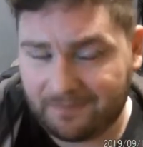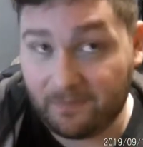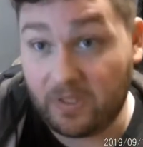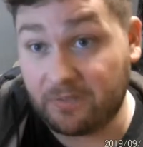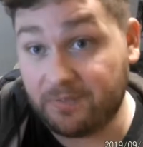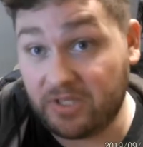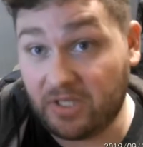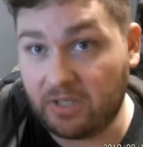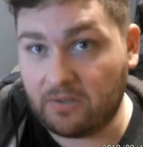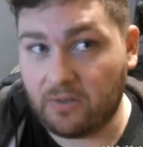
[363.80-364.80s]
well,
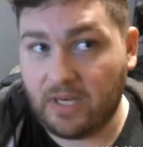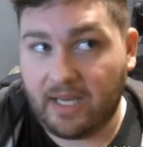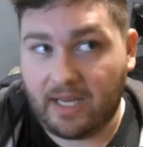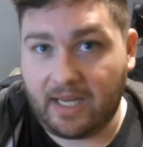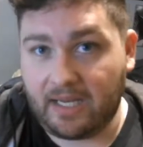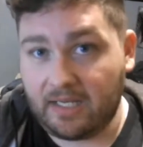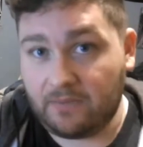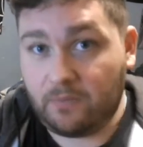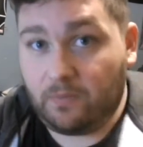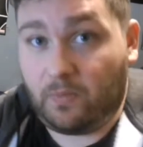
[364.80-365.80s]
Jino,
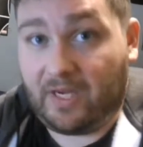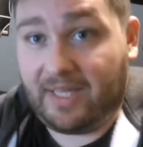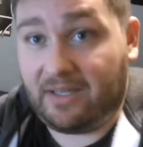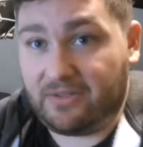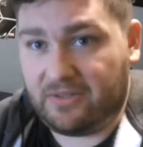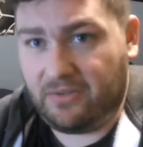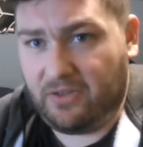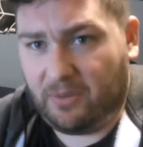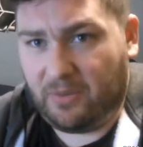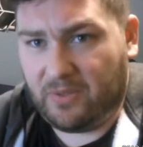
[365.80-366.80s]
and why the hell
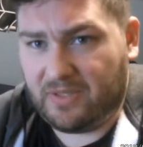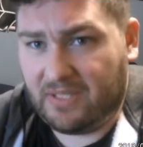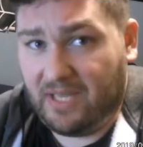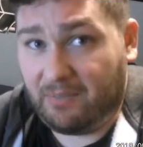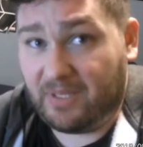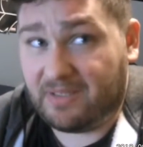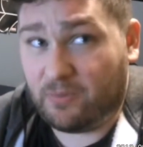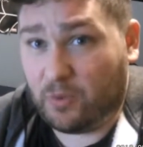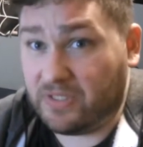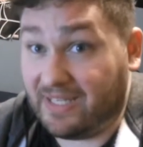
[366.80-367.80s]
Tsukiyomi was a best
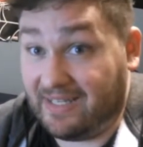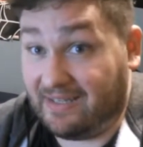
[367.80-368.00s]
worst idea.